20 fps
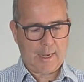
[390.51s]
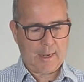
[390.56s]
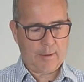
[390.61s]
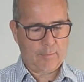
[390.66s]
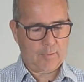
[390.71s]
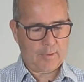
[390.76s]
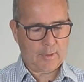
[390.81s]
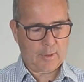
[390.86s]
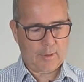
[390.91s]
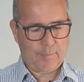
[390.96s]

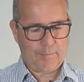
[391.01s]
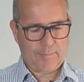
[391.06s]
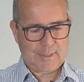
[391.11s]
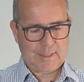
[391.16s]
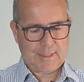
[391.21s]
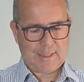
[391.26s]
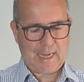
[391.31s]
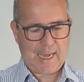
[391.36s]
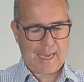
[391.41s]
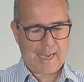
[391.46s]
We've got a
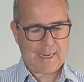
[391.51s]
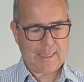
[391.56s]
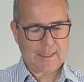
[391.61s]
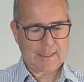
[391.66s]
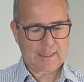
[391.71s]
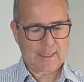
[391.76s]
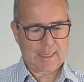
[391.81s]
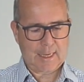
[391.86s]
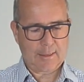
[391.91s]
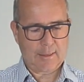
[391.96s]

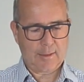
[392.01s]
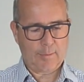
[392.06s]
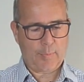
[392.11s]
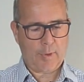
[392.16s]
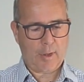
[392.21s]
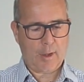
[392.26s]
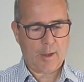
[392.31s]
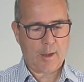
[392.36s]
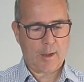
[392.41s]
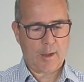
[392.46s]
tanned leather
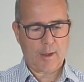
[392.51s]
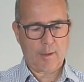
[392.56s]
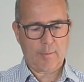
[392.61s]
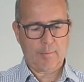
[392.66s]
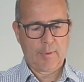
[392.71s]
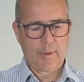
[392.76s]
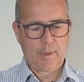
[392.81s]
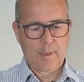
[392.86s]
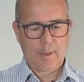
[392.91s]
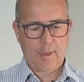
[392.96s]
palm
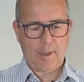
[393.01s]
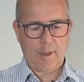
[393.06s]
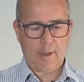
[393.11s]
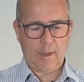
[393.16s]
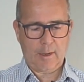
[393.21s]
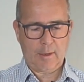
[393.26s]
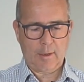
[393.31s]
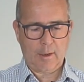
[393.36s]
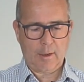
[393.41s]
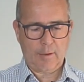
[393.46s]

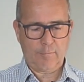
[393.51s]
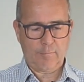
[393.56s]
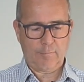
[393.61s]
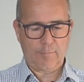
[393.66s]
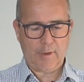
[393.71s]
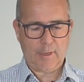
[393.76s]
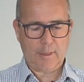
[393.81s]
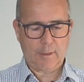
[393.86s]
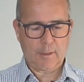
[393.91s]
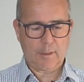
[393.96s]
and
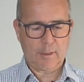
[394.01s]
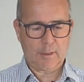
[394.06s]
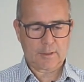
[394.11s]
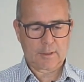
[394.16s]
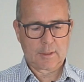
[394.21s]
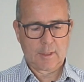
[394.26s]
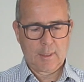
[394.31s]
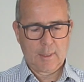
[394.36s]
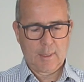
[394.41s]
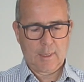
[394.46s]
fingers.